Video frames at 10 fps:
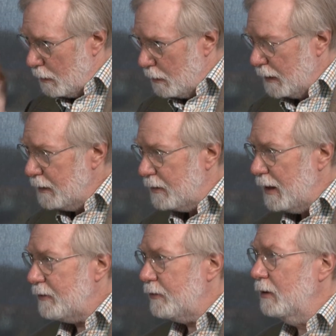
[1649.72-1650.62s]
The
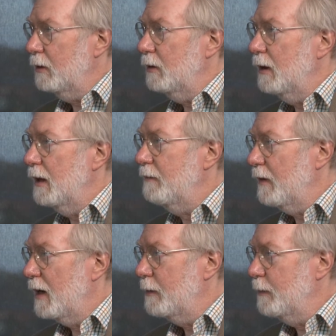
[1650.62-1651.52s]
international
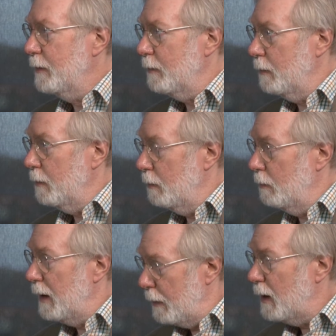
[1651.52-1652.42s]
environment
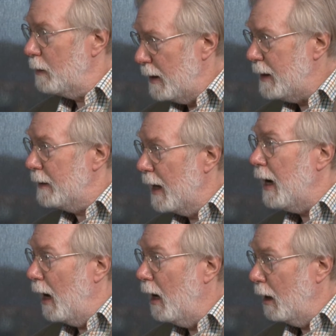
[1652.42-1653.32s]
may well make
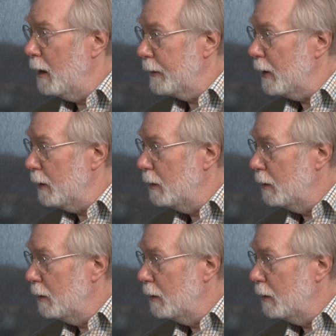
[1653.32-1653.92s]
that harder.